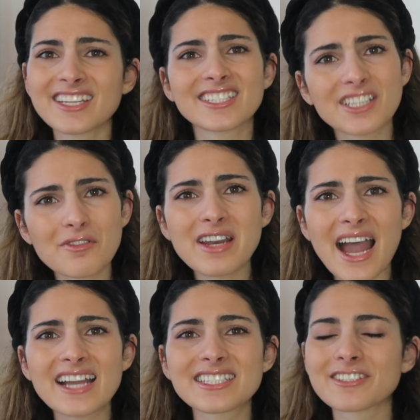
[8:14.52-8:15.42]
so
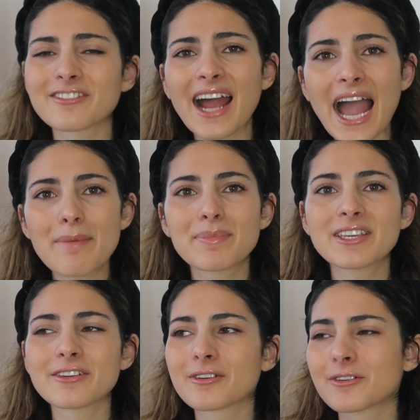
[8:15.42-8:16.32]
nice, and you're happy.
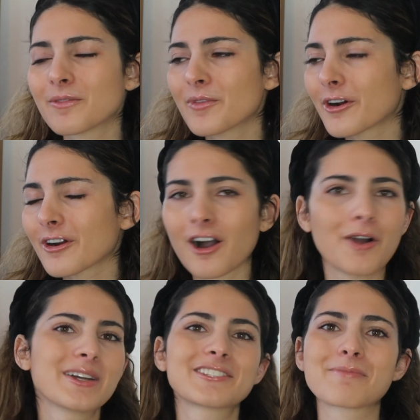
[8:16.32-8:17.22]
You are
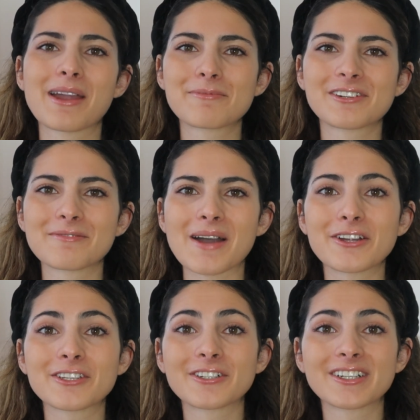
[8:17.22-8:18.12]
always remembered about